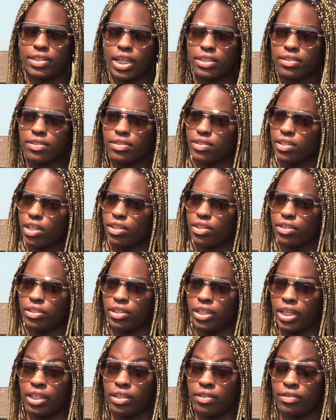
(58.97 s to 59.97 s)
Texas
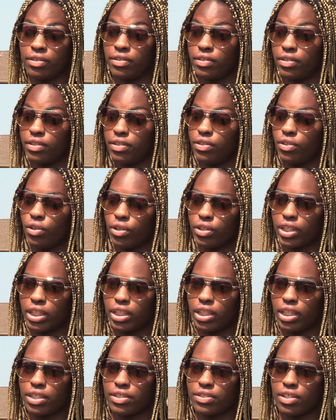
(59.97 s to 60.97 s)
Southern and North
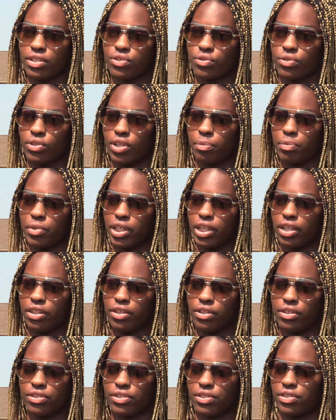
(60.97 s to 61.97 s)
Carolina Central come
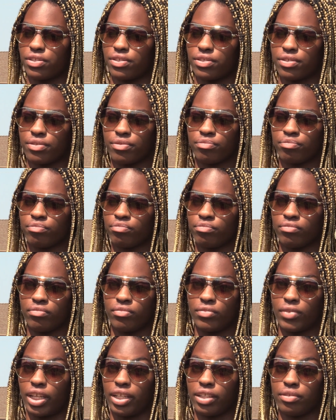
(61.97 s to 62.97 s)
together and just
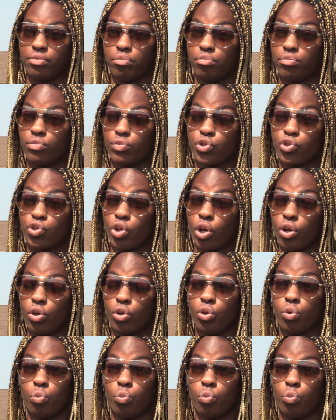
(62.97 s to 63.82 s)
like show